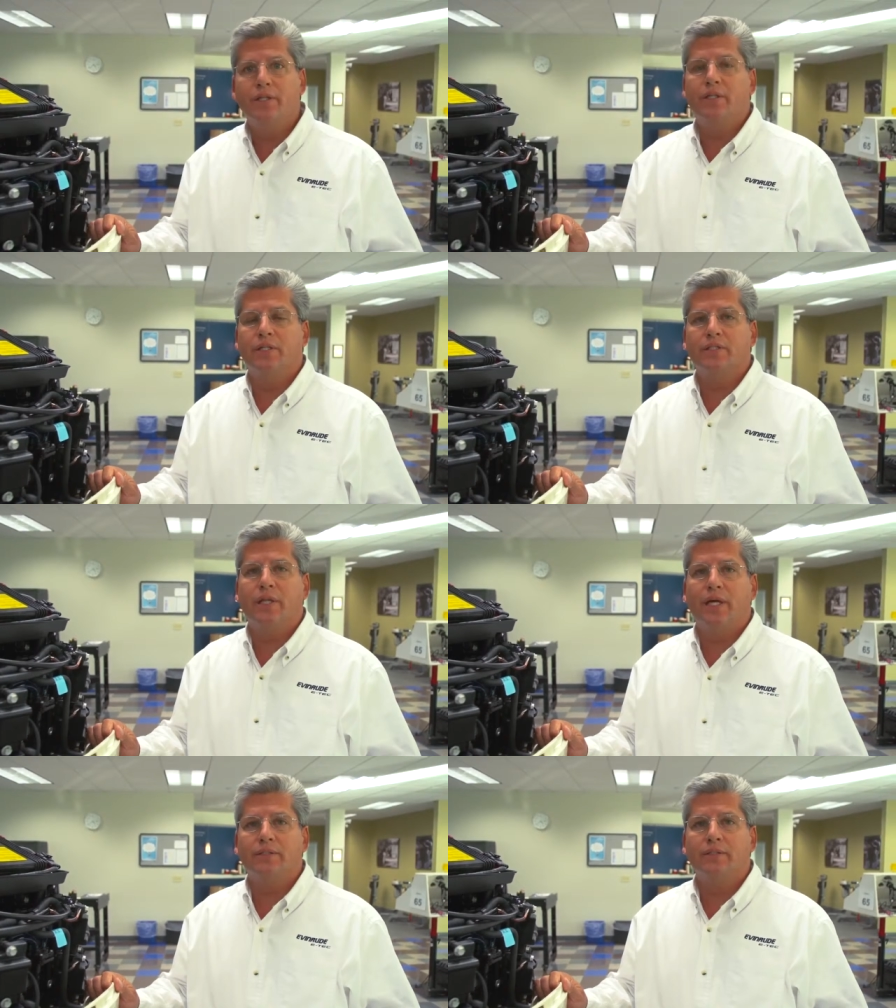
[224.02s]
engine in its
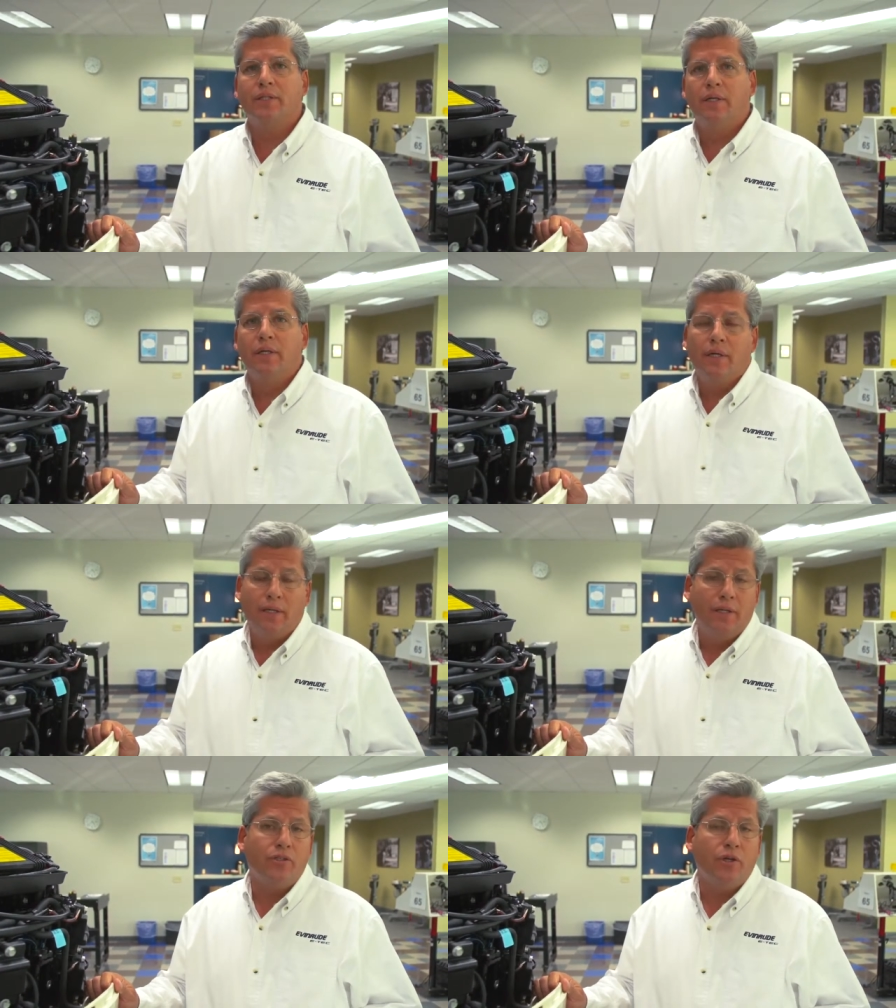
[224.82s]
class.
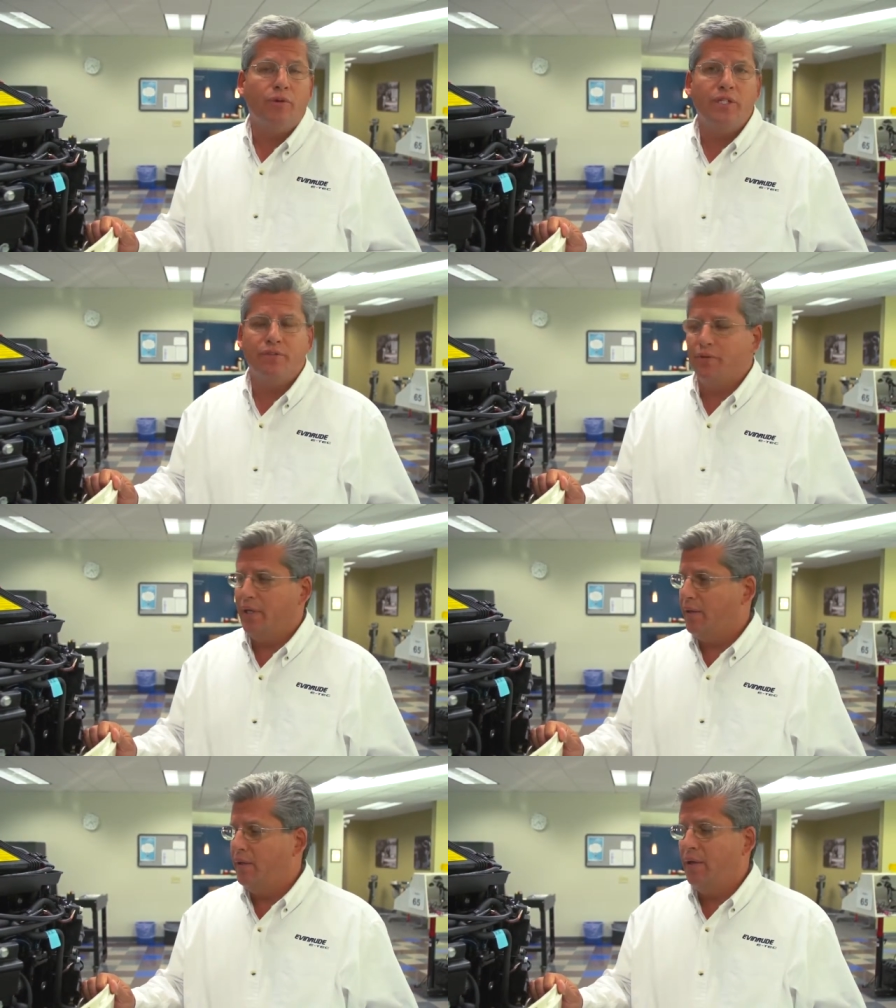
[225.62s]
there's good reason for
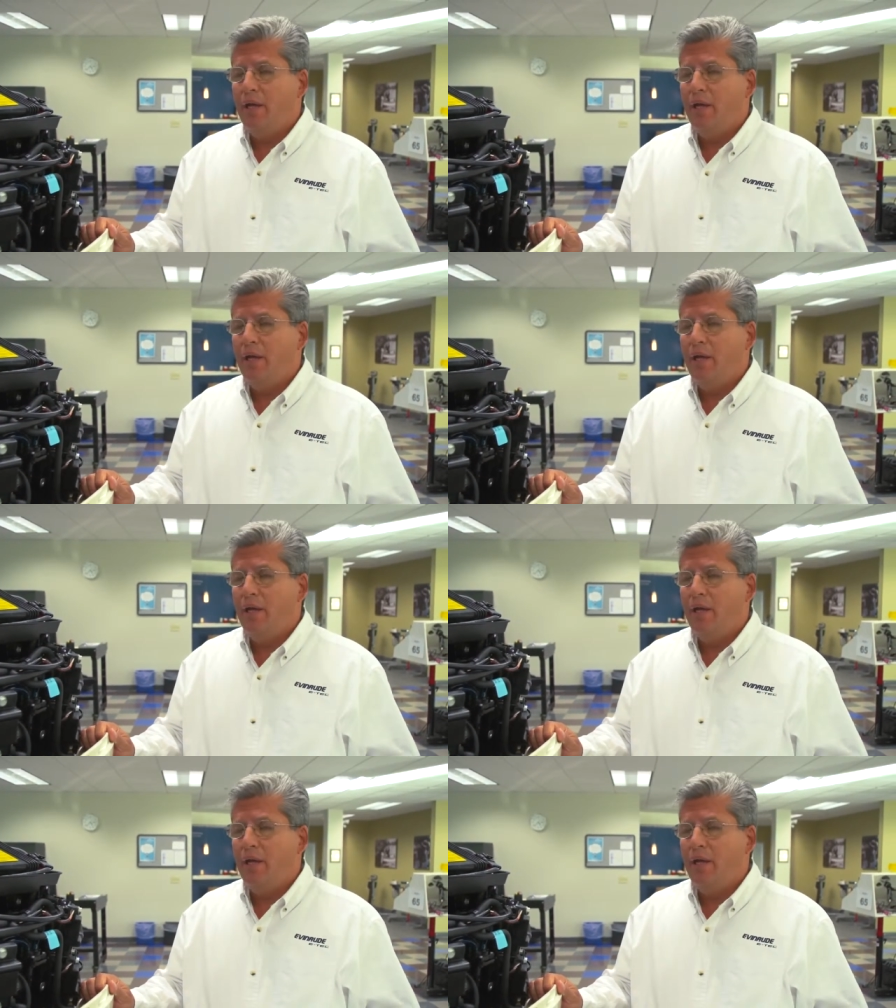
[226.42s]
that.